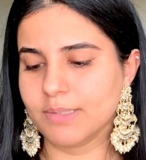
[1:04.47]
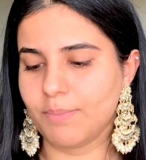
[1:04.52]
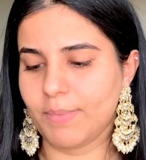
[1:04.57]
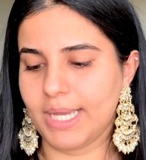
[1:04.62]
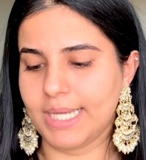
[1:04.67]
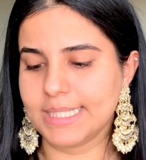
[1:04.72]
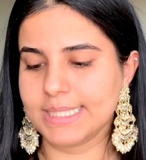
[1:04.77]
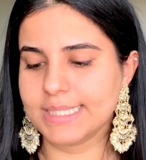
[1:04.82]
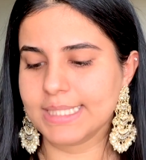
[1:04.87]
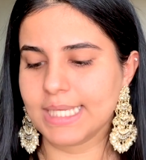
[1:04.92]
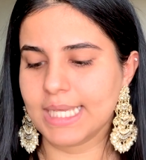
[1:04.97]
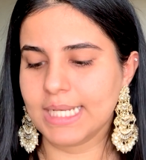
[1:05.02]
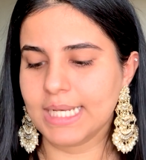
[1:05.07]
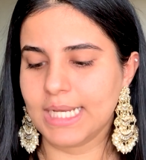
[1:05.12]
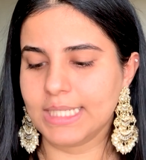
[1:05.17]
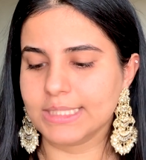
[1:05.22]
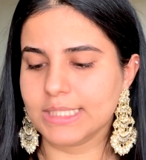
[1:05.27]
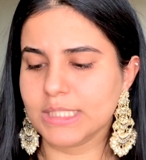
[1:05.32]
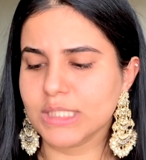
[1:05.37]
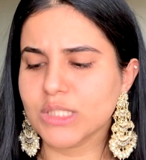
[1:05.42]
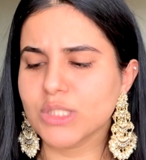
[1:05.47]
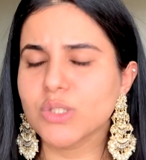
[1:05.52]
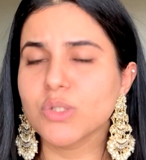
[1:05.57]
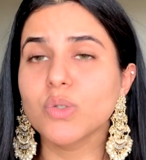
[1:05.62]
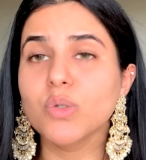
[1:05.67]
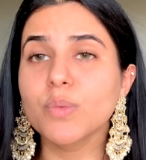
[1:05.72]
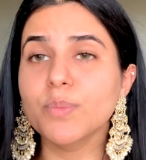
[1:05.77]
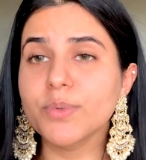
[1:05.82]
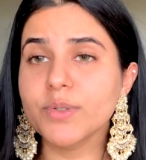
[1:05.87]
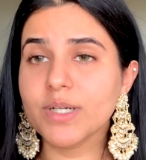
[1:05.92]
my skin. It is
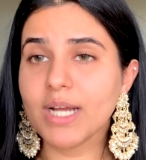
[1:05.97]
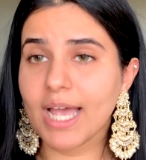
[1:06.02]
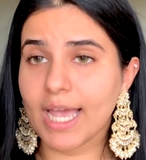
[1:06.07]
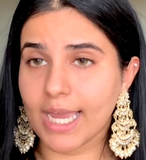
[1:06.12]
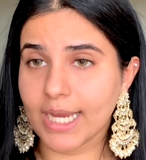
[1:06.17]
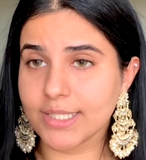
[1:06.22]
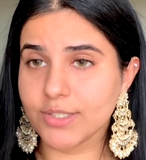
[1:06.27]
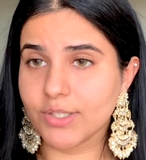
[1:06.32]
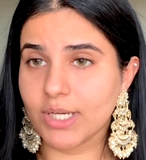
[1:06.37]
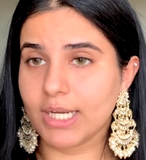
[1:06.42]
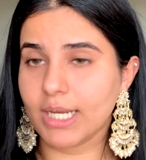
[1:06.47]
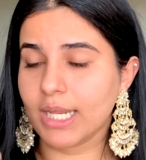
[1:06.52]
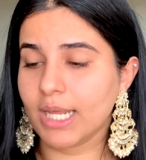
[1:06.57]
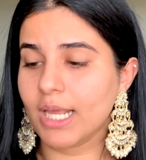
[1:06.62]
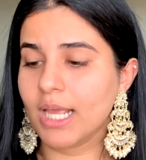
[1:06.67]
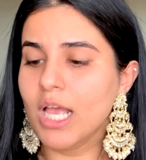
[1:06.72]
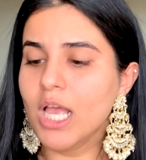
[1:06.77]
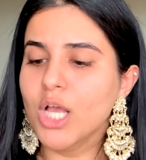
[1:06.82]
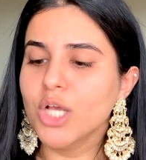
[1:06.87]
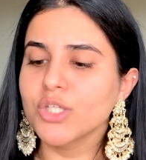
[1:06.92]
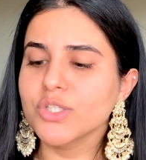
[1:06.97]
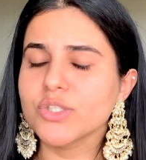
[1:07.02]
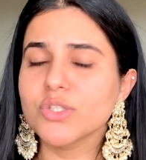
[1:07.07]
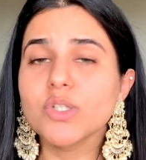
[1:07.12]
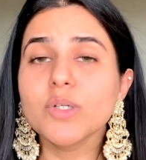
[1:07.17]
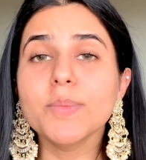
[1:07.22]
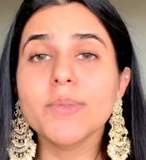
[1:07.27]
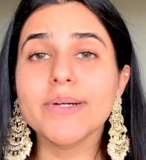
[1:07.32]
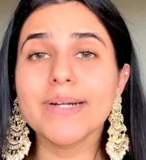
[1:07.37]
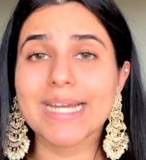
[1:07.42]
super hydrating,
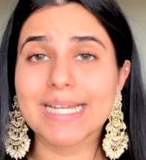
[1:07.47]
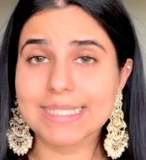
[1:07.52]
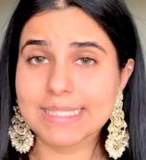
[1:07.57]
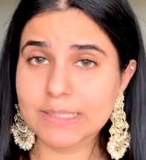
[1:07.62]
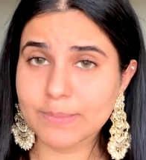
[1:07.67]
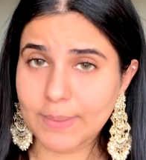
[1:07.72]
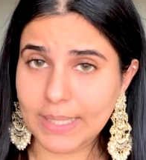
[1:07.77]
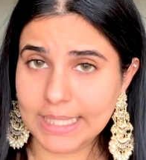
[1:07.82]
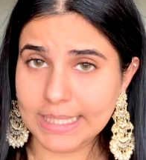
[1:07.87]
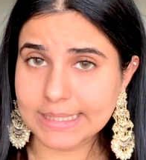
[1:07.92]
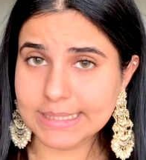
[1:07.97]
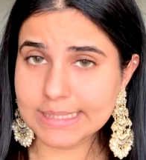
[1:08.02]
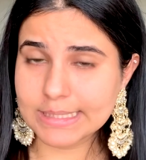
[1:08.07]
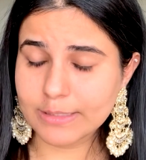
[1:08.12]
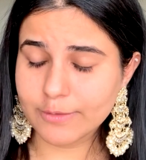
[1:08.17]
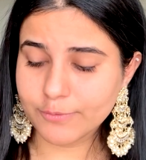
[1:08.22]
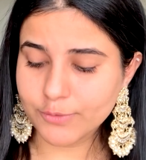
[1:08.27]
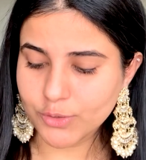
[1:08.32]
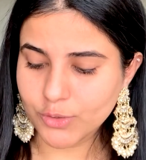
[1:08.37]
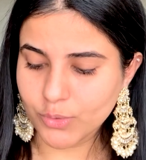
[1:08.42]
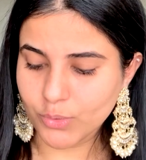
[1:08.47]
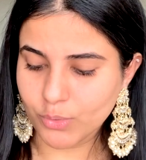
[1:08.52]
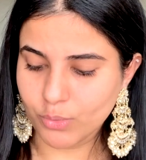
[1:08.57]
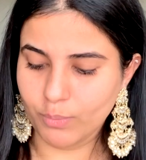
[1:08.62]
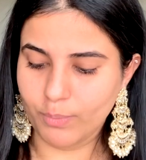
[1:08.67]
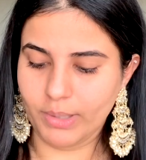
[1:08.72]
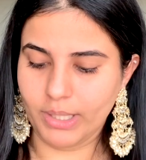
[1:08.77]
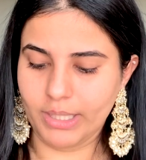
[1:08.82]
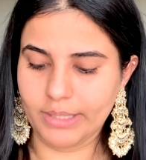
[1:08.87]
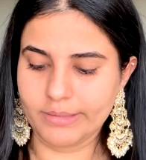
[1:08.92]
super expensive
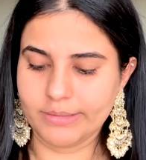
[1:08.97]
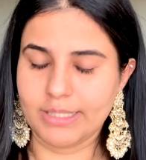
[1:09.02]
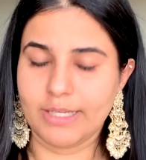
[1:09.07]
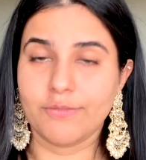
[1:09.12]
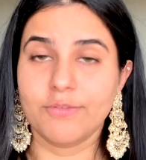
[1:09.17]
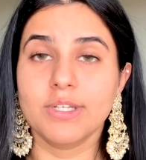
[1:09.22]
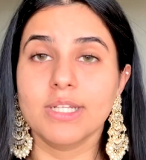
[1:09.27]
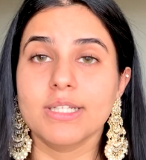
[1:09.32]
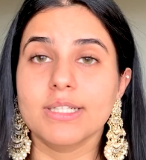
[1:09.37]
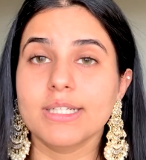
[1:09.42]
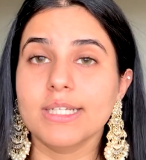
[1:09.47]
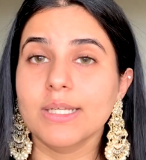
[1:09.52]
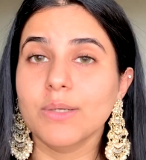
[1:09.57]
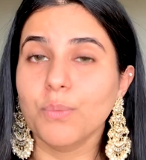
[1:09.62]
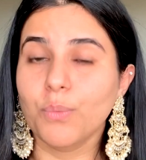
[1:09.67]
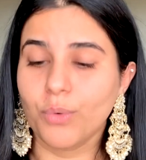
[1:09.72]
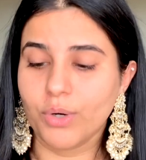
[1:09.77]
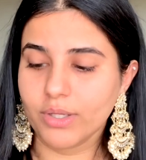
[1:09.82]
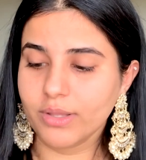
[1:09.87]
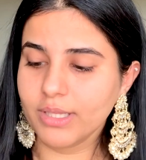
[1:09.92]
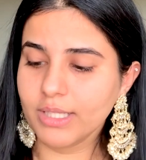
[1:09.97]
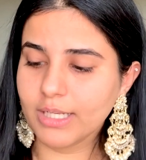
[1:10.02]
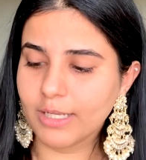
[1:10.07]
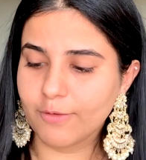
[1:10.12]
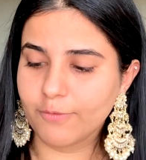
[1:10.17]
too, but definitely worth it.